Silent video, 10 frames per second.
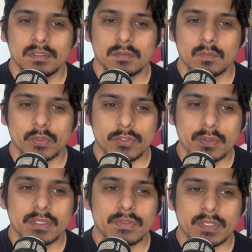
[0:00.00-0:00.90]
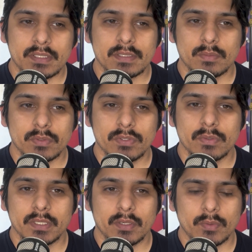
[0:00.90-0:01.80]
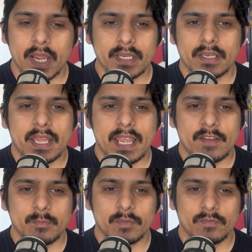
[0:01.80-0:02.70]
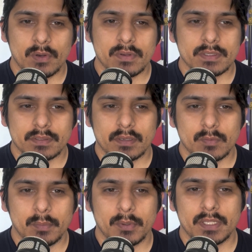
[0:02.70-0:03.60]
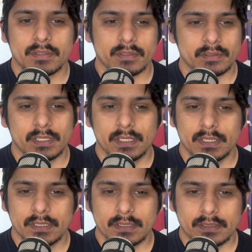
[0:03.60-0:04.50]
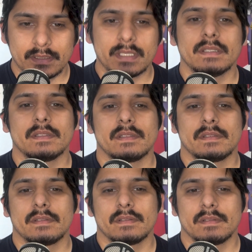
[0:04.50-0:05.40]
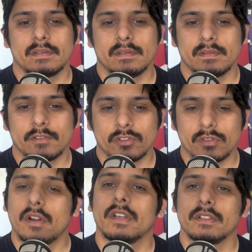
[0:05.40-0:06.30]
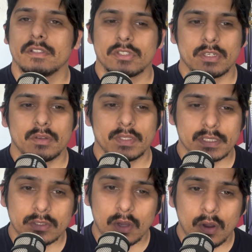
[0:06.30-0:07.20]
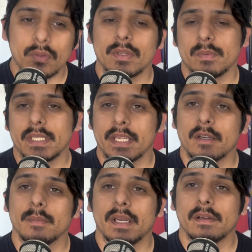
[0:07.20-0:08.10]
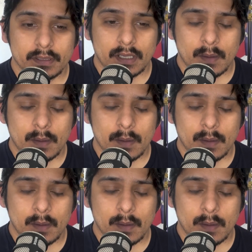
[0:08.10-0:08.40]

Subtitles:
We're doing the things that we're doing, and Ryan and I have been focused on Un Poquito since starting the show. This is all that we care about.